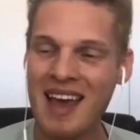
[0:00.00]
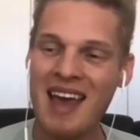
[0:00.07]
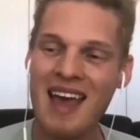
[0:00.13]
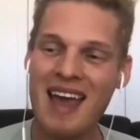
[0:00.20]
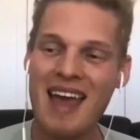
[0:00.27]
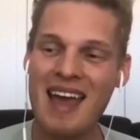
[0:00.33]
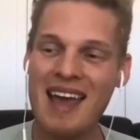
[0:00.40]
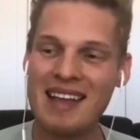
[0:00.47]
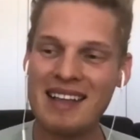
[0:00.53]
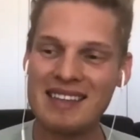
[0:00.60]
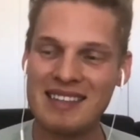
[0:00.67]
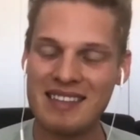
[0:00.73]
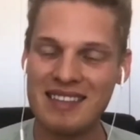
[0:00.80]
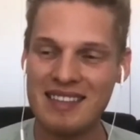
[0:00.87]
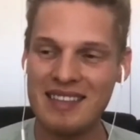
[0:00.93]
And
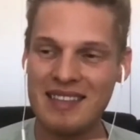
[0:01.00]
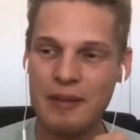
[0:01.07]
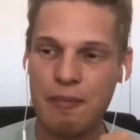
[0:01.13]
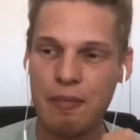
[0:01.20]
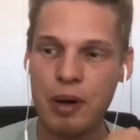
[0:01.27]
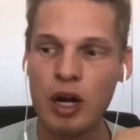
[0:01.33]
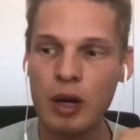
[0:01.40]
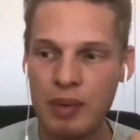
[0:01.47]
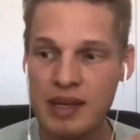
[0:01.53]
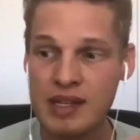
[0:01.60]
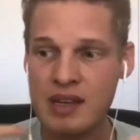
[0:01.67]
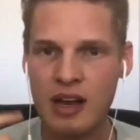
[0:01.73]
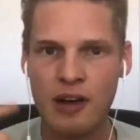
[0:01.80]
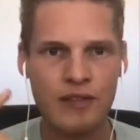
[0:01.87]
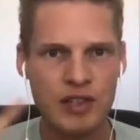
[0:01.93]
the purpose
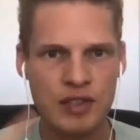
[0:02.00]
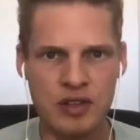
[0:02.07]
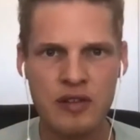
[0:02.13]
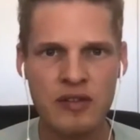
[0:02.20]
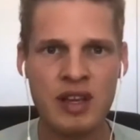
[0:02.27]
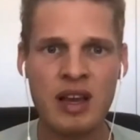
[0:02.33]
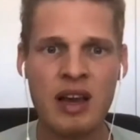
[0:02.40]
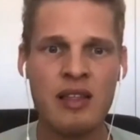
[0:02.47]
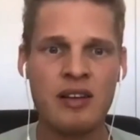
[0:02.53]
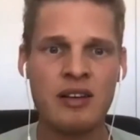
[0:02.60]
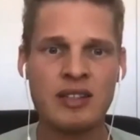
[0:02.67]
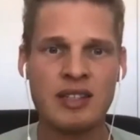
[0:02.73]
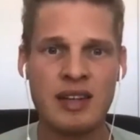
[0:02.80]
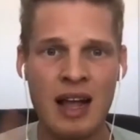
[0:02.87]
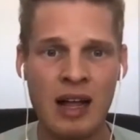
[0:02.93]
of serving others
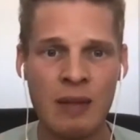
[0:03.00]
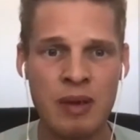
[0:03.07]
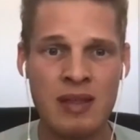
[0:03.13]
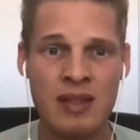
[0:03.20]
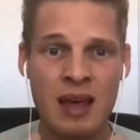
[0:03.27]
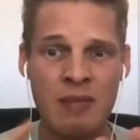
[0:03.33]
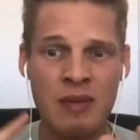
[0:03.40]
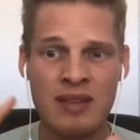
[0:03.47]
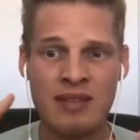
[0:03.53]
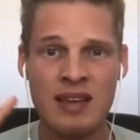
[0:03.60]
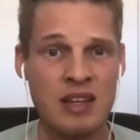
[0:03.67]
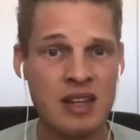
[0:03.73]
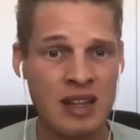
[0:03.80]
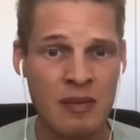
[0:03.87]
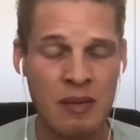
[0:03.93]
and helping them and
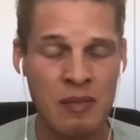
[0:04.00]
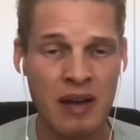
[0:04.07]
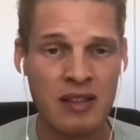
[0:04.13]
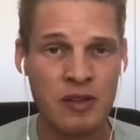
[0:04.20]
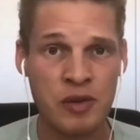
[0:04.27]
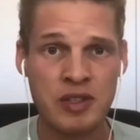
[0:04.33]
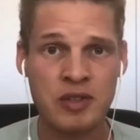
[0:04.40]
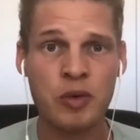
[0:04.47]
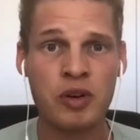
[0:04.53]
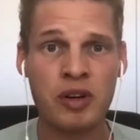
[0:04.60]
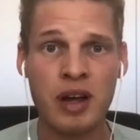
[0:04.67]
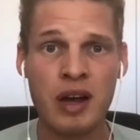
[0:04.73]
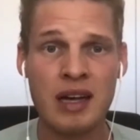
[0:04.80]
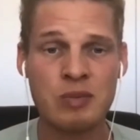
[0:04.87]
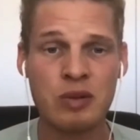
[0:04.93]
teaching them about the restored
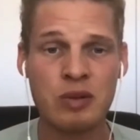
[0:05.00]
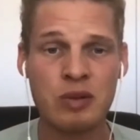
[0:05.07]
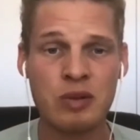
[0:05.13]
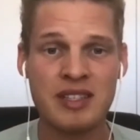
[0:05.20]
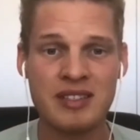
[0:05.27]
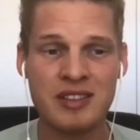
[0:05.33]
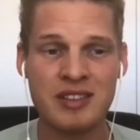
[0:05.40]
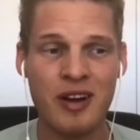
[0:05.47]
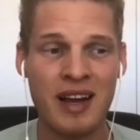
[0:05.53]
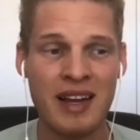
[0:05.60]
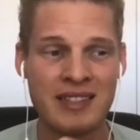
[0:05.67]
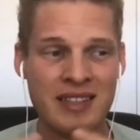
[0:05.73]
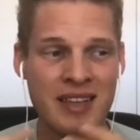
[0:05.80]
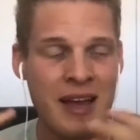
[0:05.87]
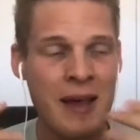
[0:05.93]
gospel of Jesus
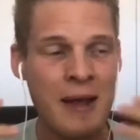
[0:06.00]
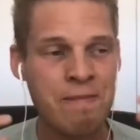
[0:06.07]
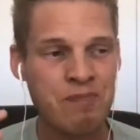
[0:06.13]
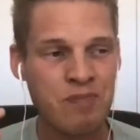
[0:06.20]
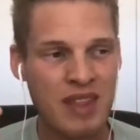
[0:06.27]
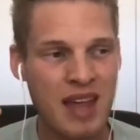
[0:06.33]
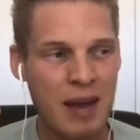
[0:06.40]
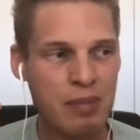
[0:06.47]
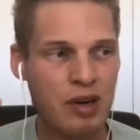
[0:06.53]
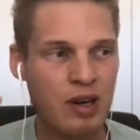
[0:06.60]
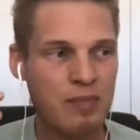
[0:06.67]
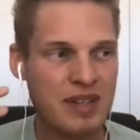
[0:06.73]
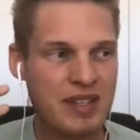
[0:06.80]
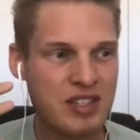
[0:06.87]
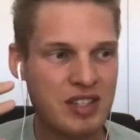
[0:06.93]
Christ, that
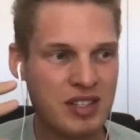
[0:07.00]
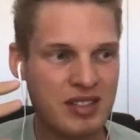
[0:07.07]
purpose just